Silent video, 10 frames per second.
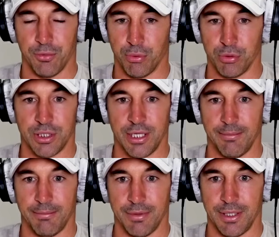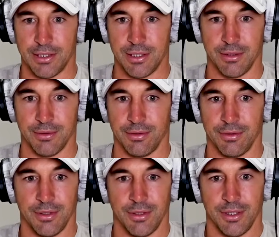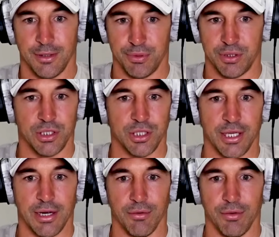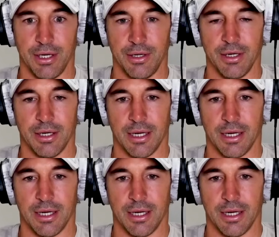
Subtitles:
push them into the position they were in.